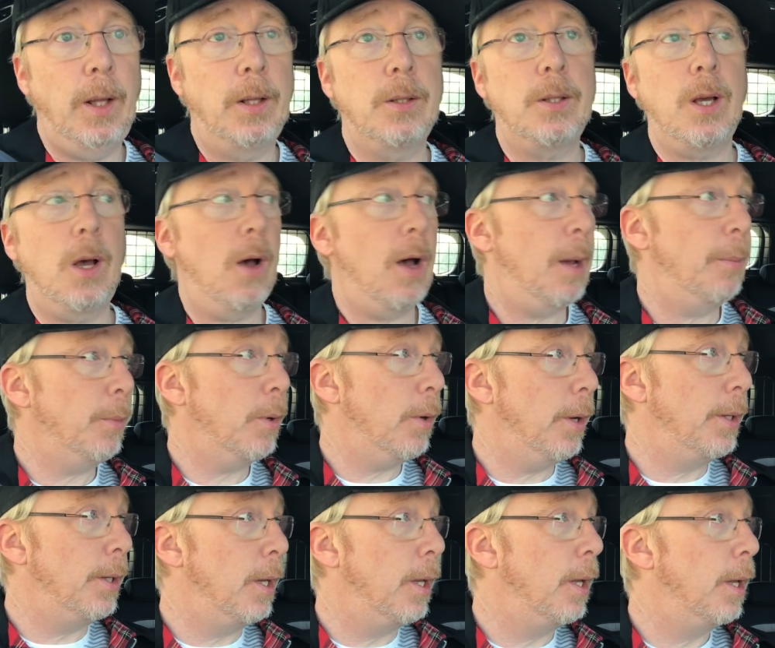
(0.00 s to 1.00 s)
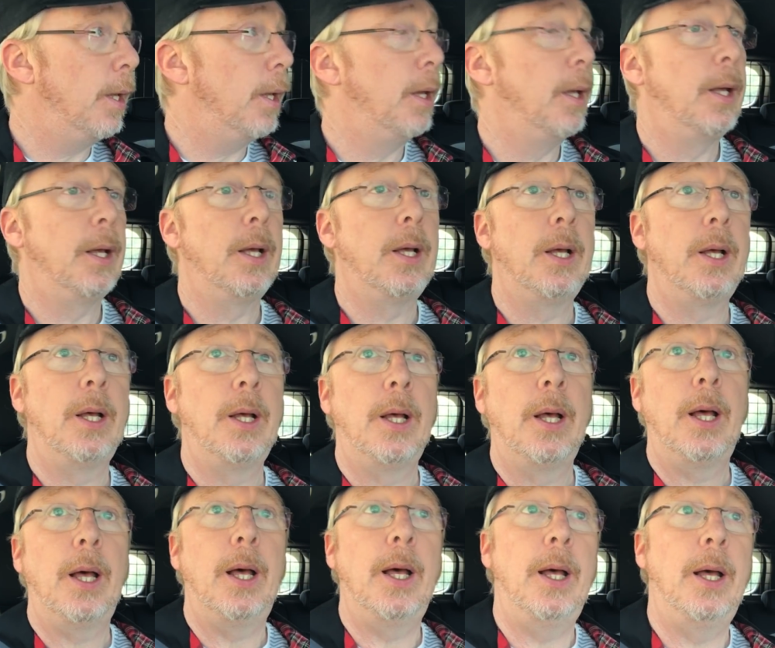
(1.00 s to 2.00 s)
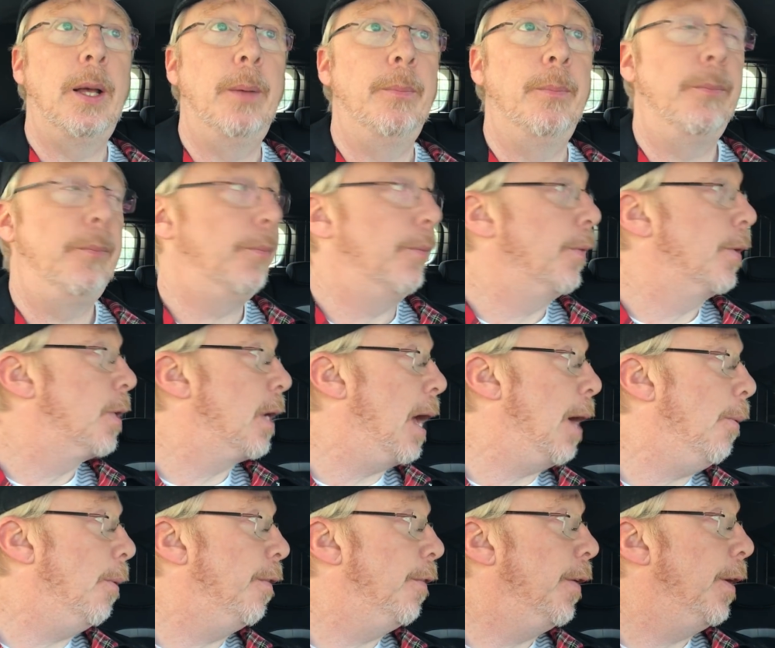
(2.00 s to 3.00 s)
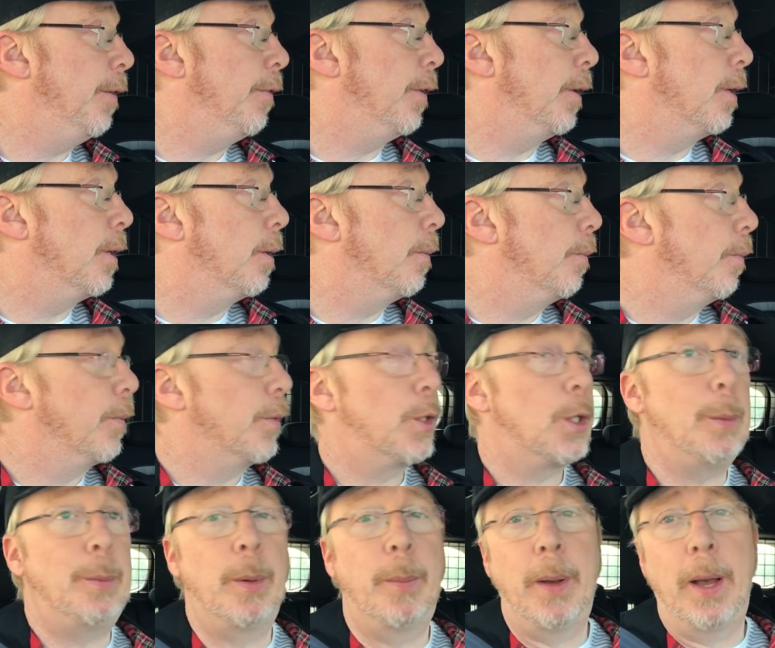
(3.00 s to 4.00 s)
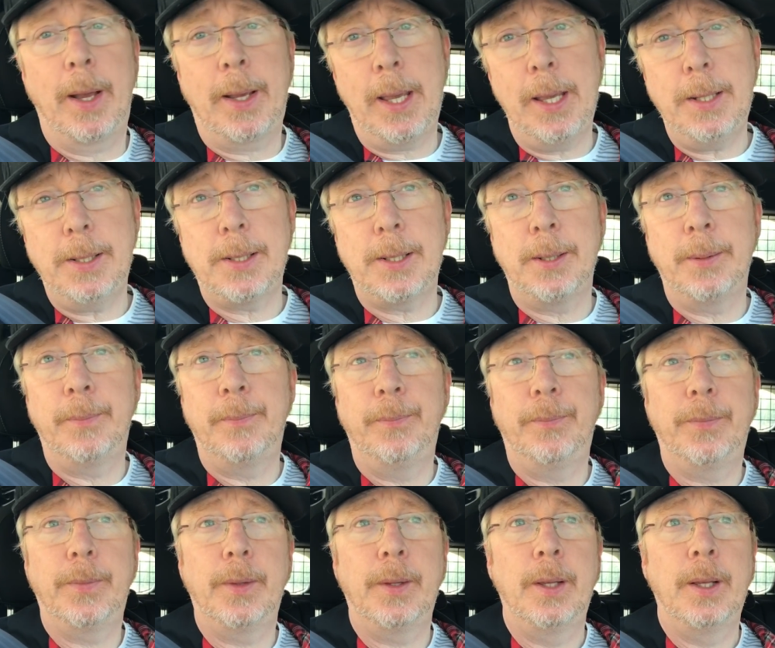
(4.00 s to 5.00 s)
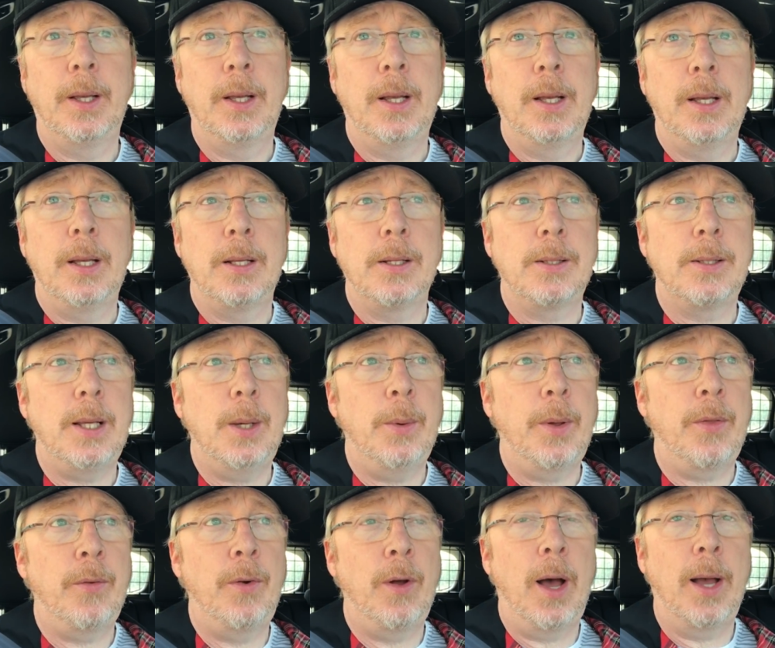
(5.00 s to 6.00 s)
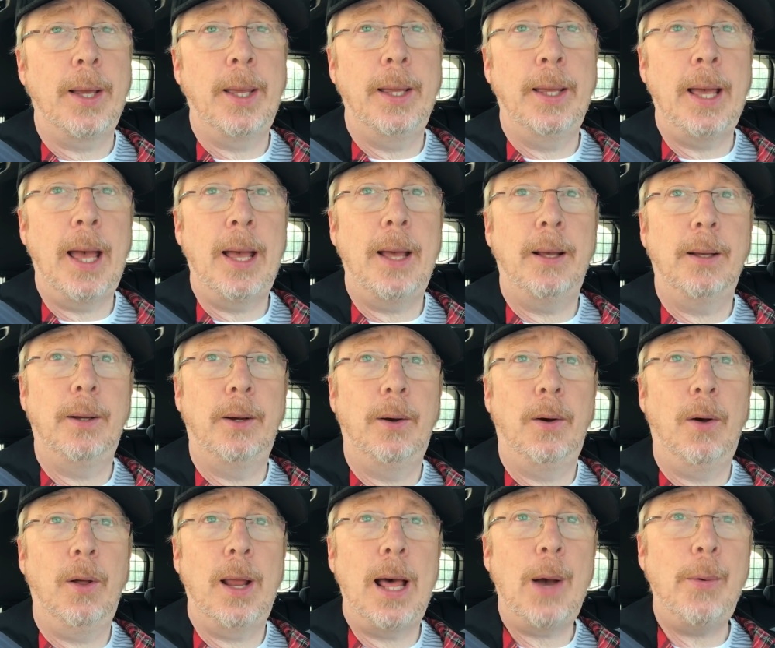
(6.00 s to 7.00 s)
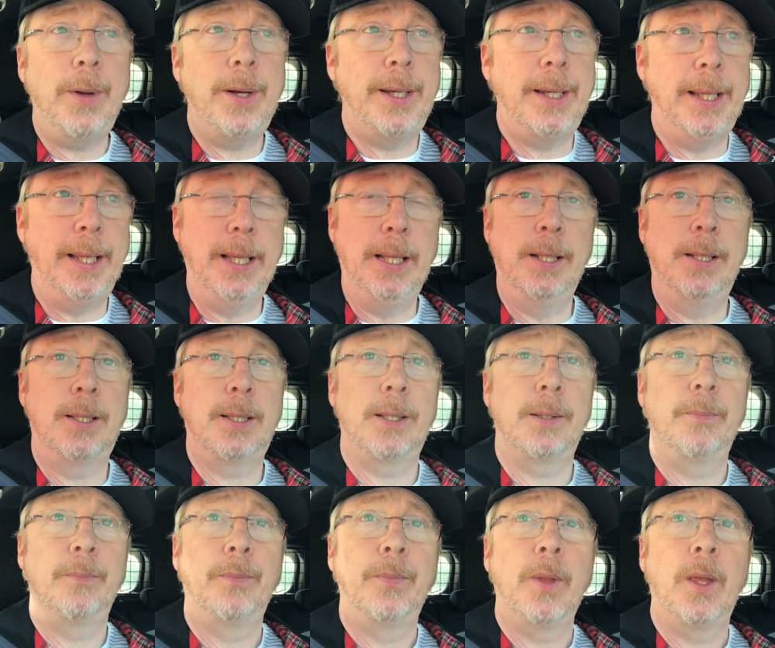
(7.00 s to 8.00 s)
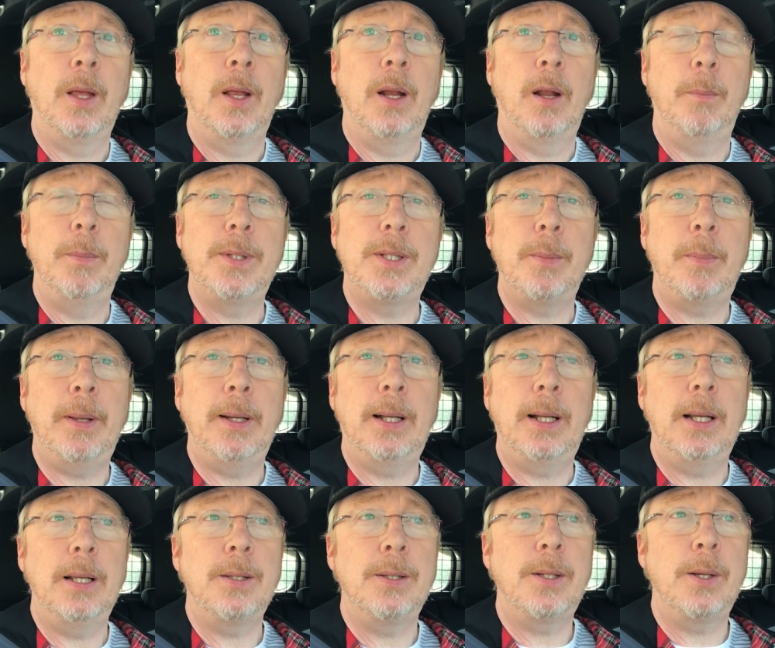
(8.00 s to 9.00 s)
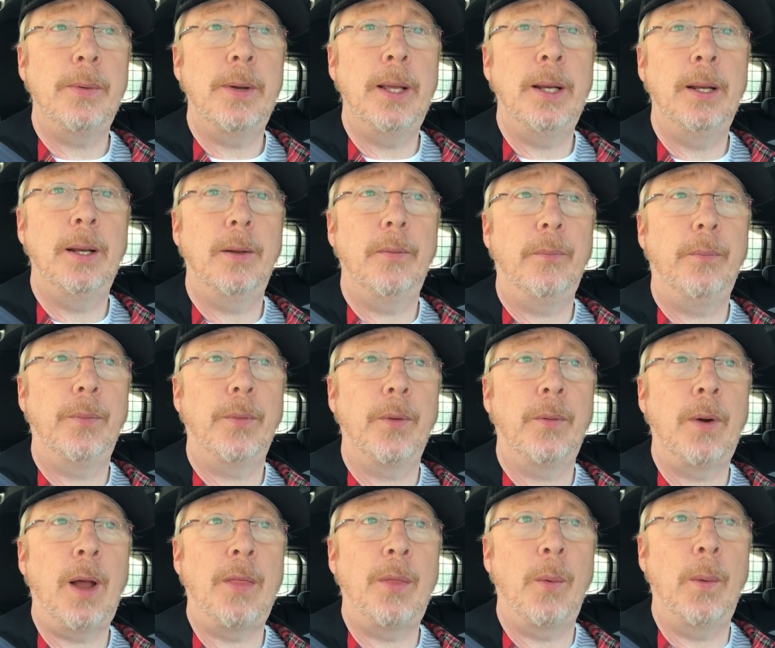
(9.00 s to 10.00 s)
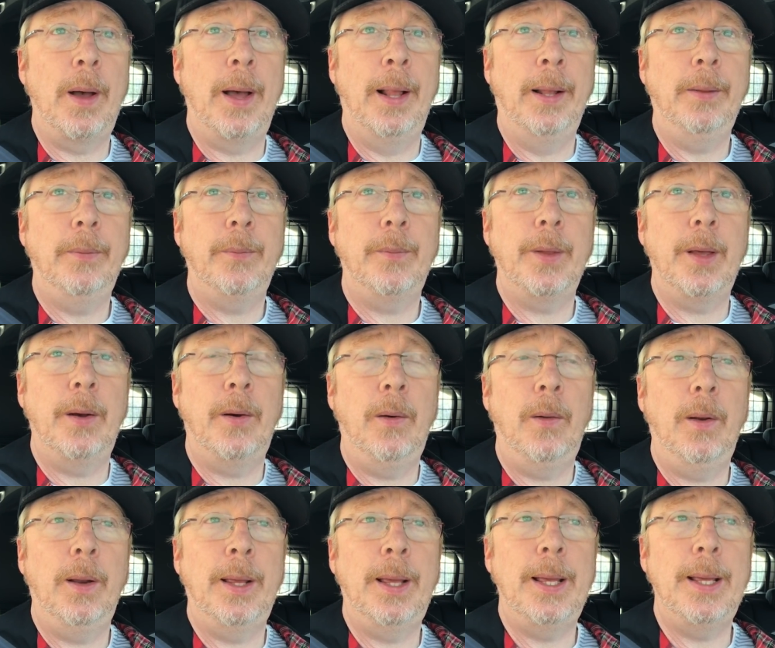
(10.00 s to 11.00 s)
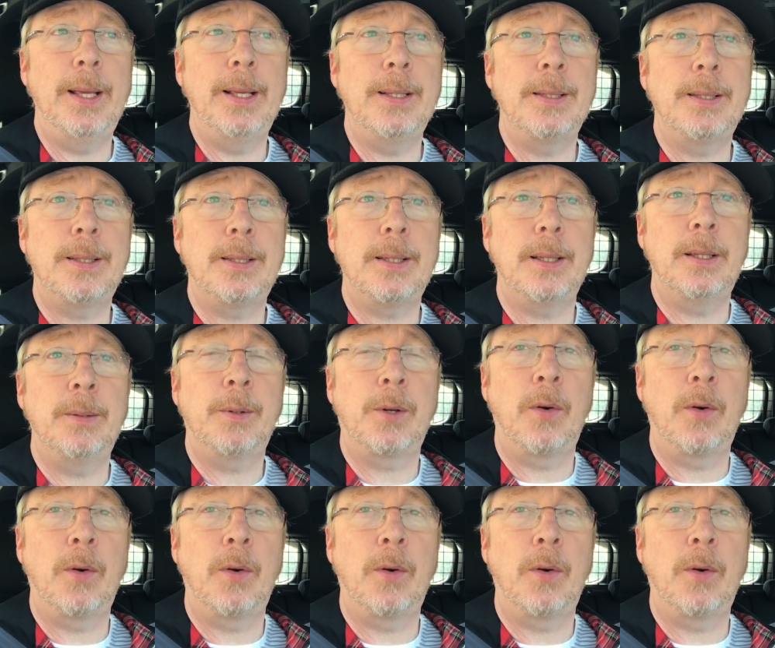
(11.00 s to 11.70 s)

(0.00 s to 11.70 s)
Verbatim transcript: So I'm going um, to our favourite supermarket, see whether or not I can get all our needs. Mr Bentley is doing rather well, all his, his